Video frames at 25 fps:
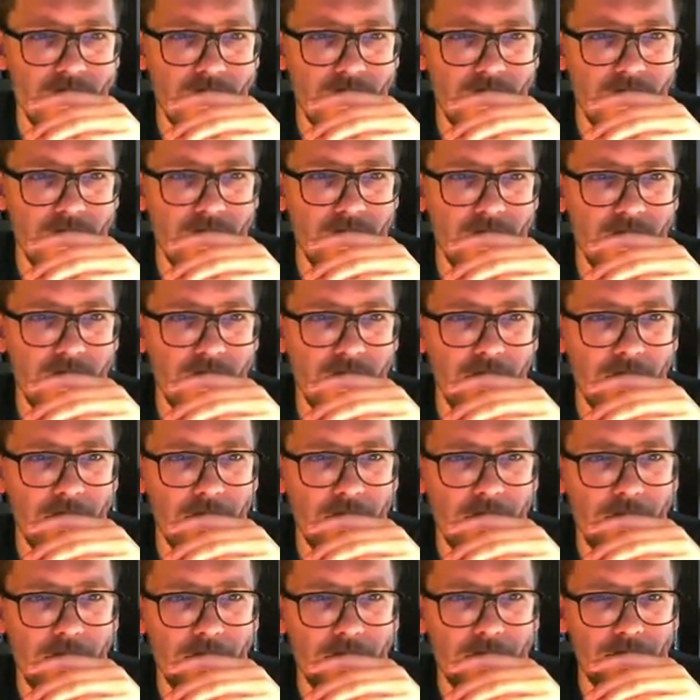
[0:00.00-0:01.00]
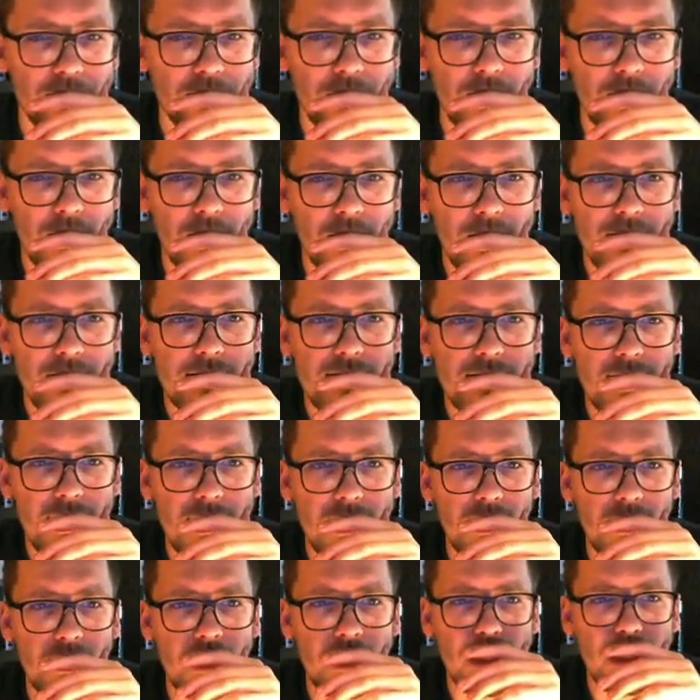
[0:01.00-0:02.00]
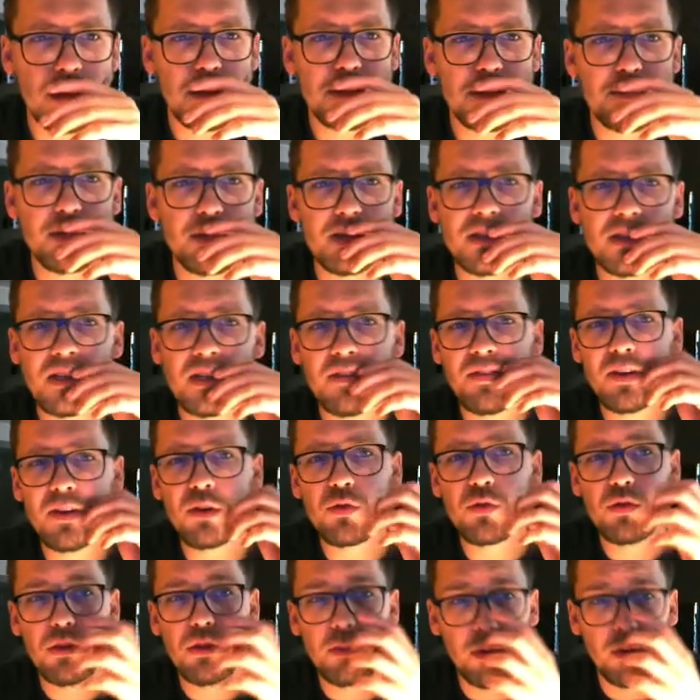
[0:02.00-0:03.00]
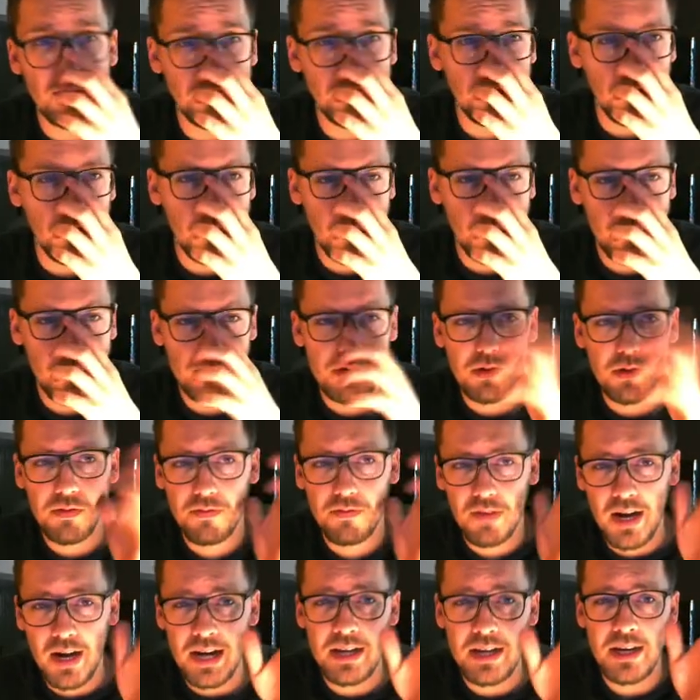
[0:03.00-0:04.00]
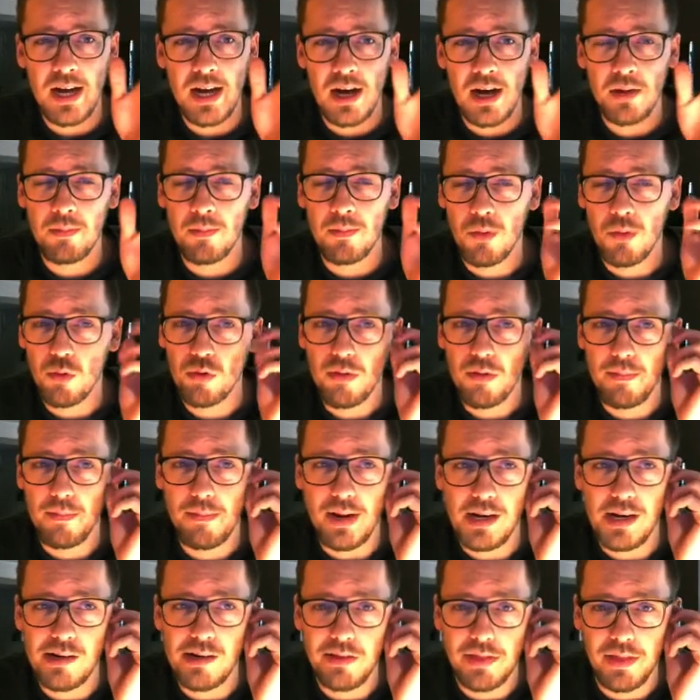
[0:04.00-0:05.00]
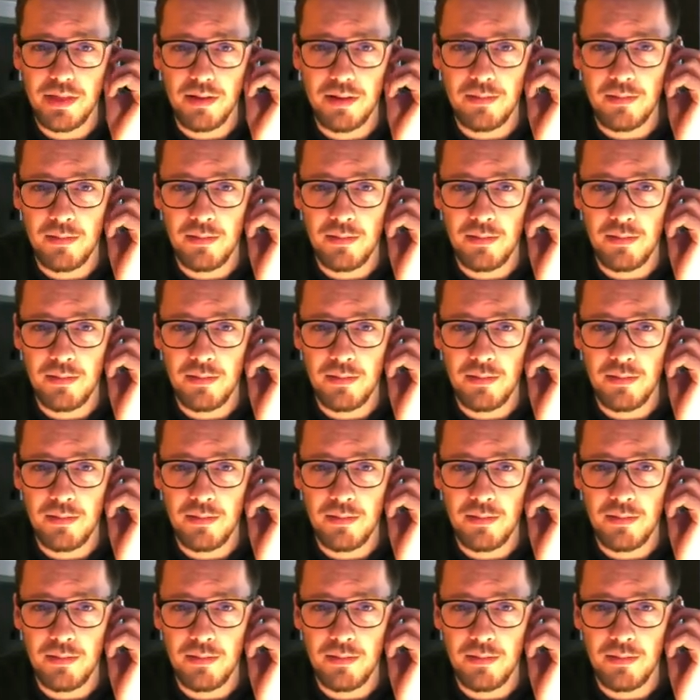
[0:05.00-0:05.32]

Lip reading: Okay. Let's take a look at a specific group of voters and find out more about them.